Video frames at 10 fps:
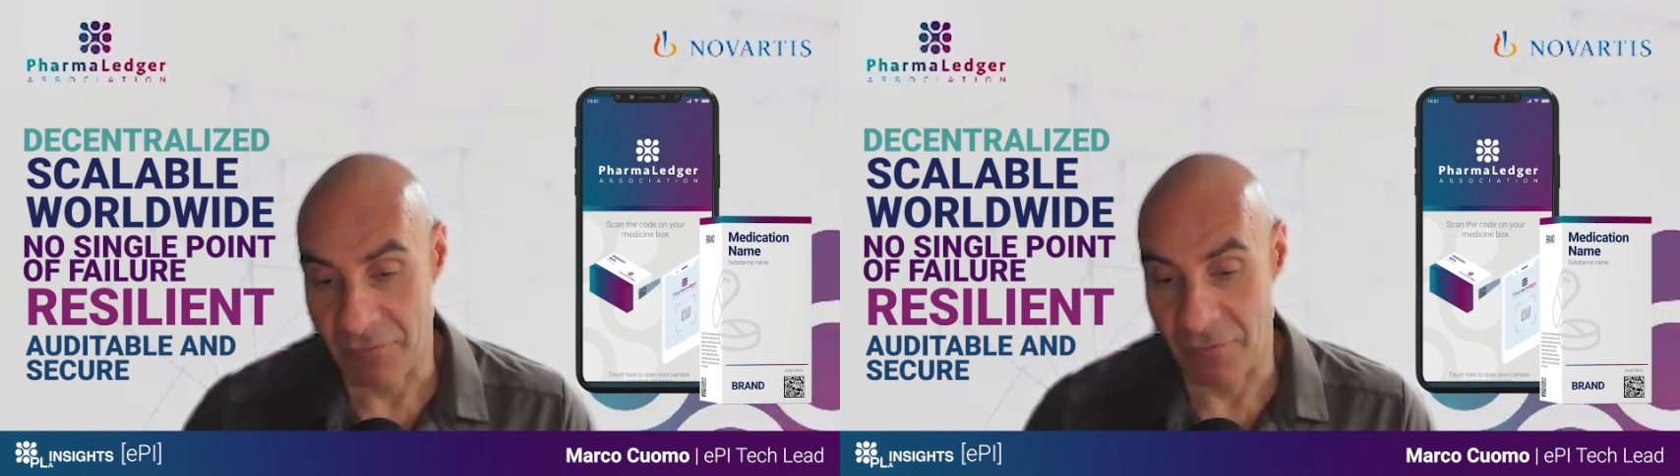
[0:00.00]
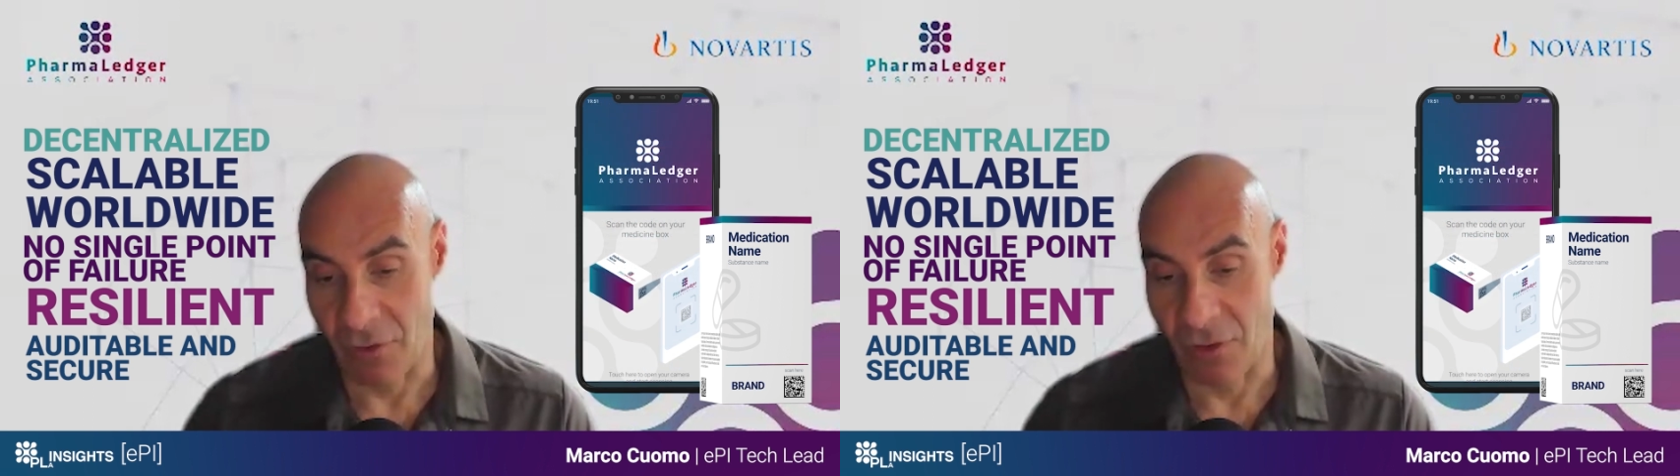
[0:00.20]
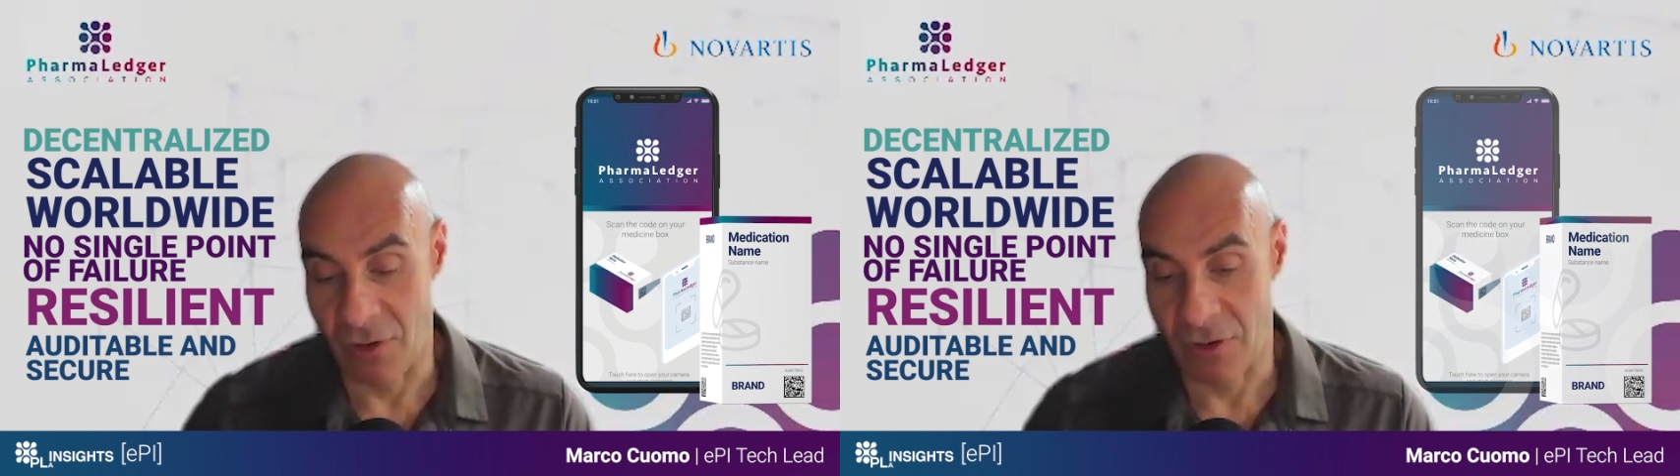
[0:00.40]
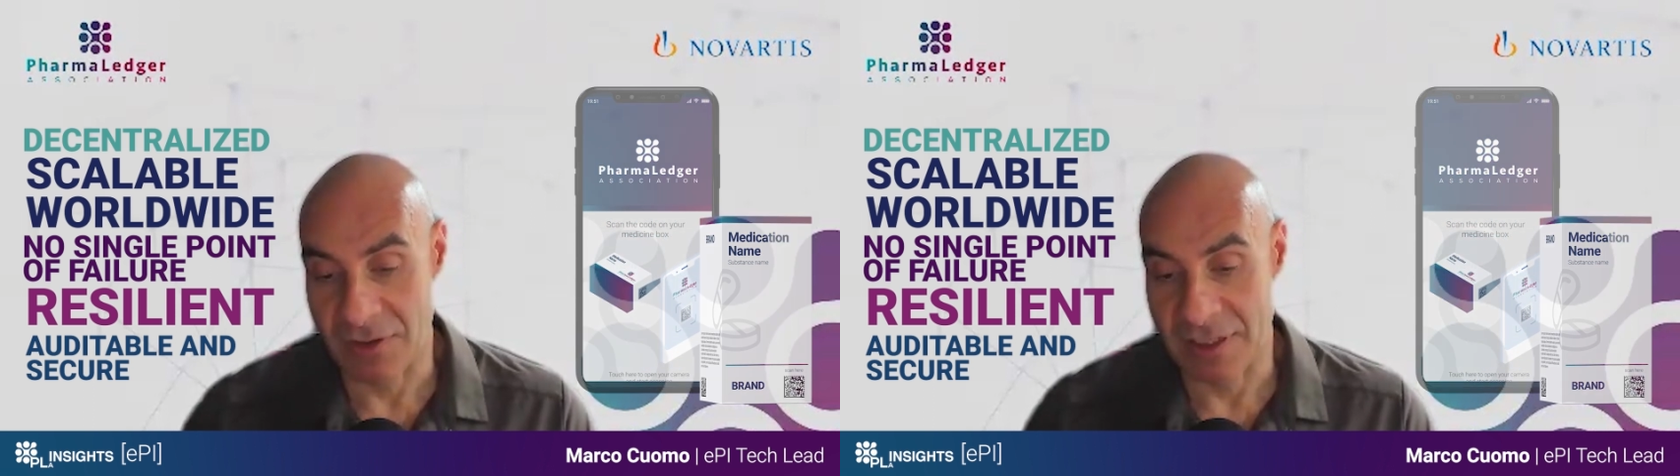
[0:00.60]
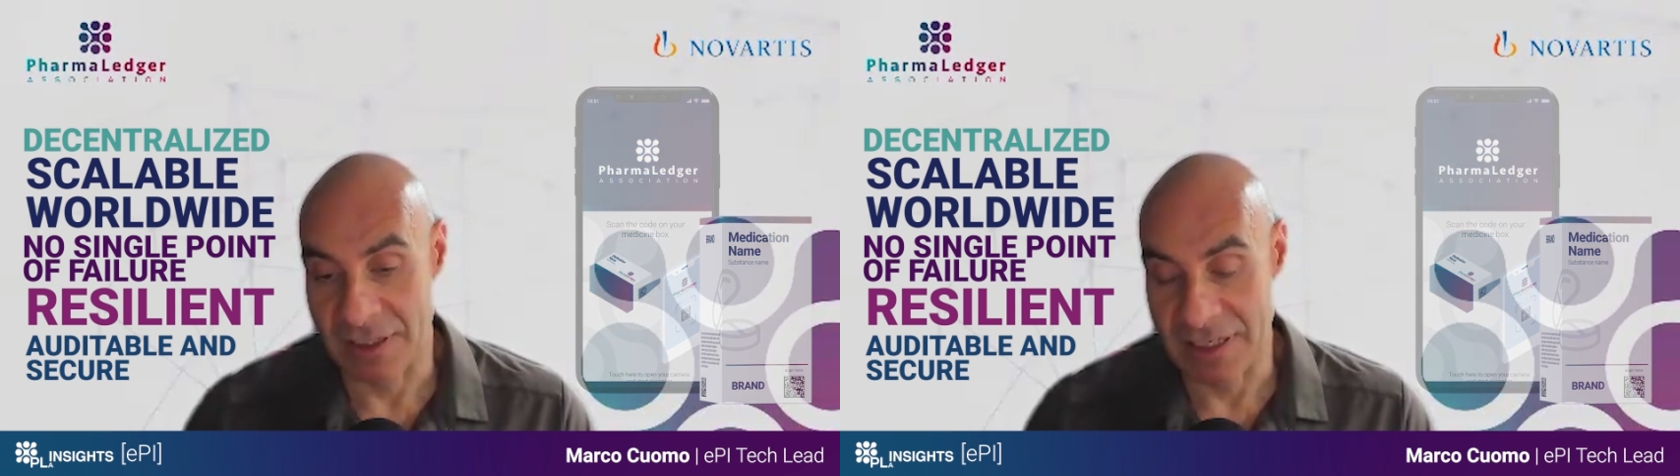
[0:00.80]
for
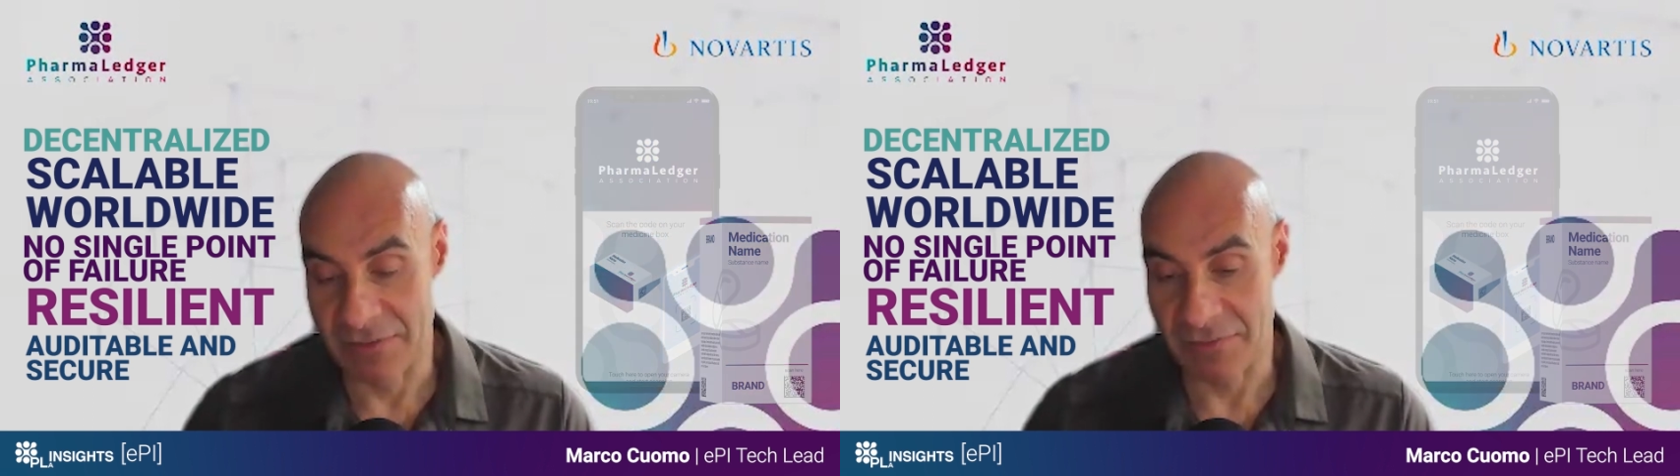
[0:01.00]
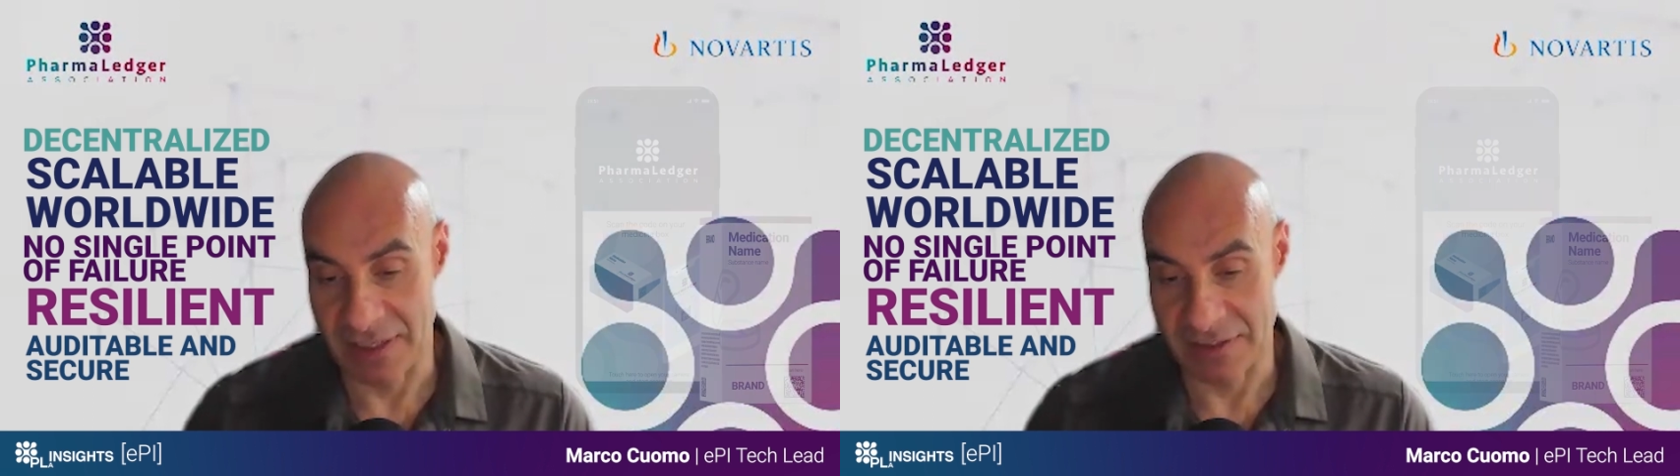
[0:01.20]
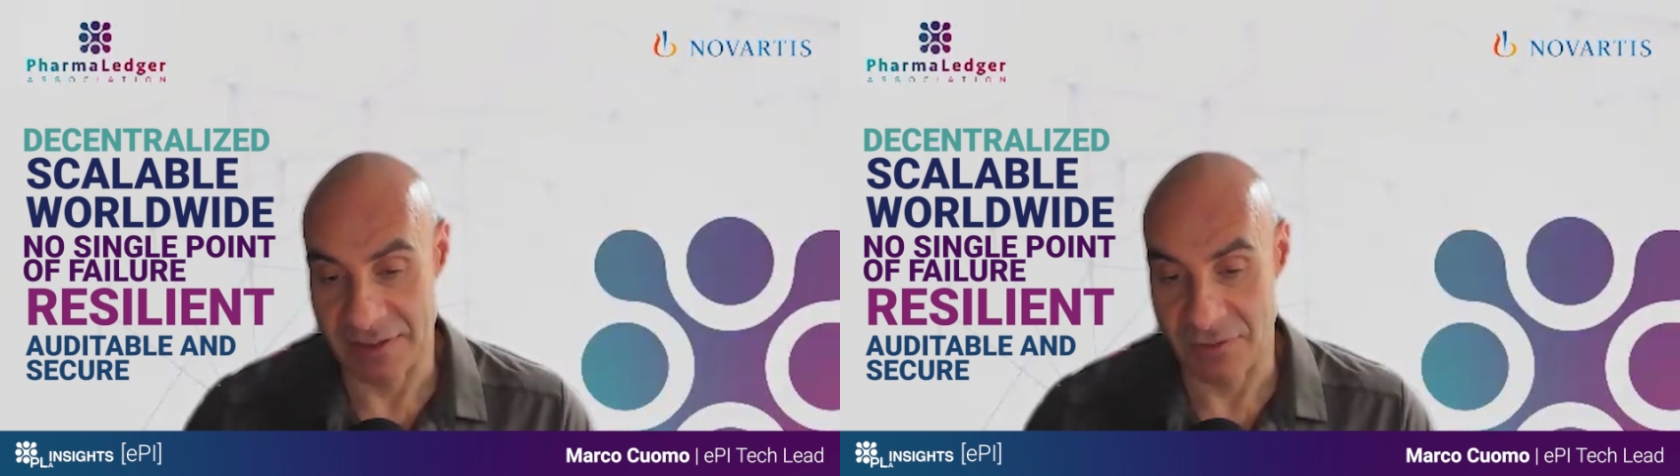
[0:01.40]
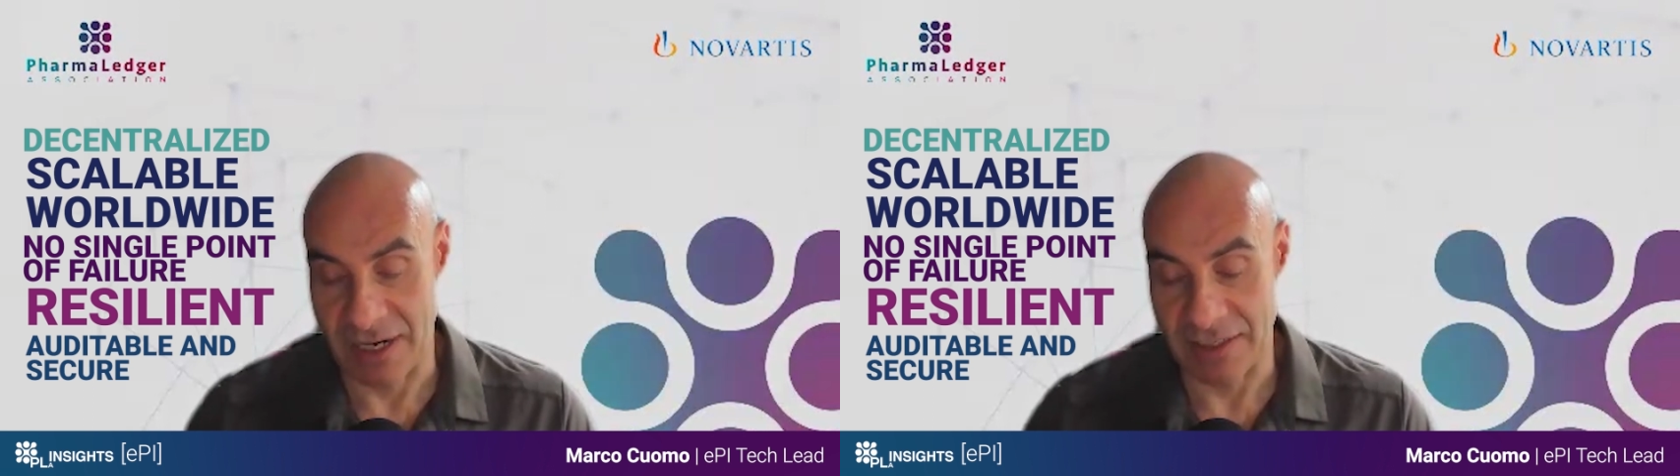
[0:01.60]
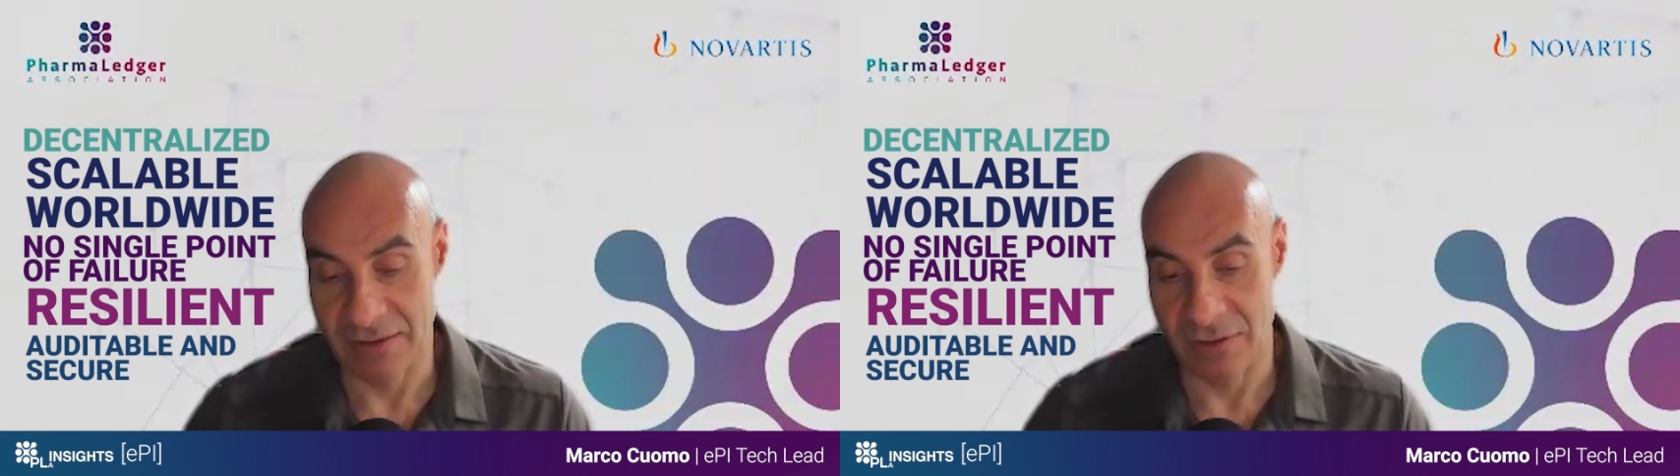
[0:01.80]
the leaflets, right?